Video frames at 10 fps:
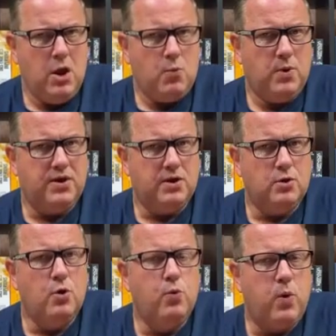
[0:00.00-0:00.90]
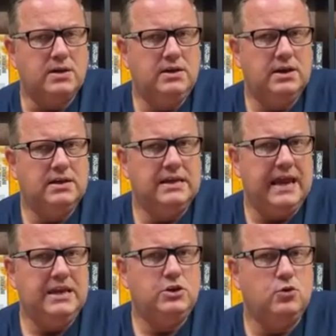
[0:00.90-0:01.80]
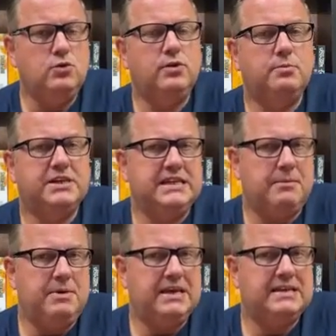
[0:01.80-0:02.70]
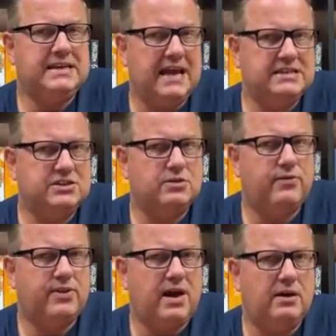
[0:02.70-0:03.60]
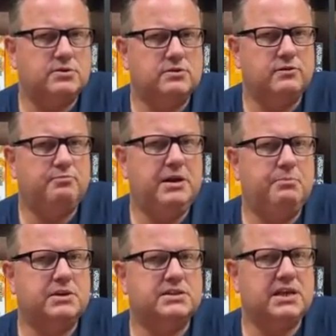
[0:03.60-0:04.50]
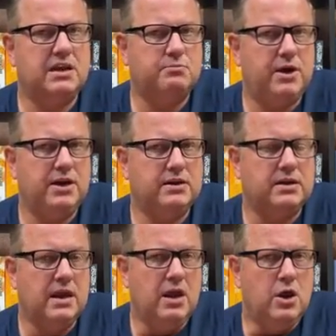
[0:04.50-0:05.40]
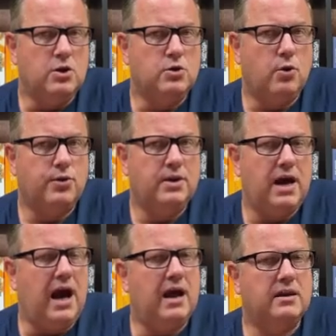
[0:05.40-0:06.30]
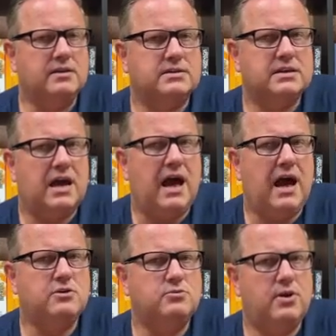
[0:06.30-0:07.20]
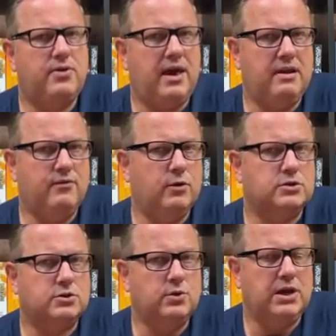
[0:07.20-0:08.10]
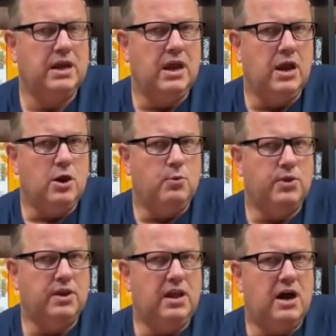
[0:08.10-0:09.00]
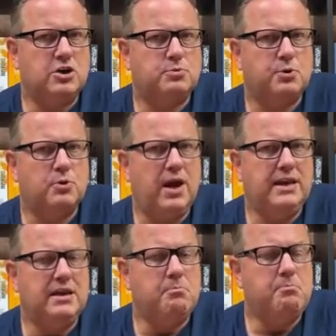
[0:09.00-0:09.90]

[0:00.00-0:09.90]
With a one-year delay due to the pandemic, tens of thousands of people celebrated Northern Ireland's one hundredth anniversary with a large parade in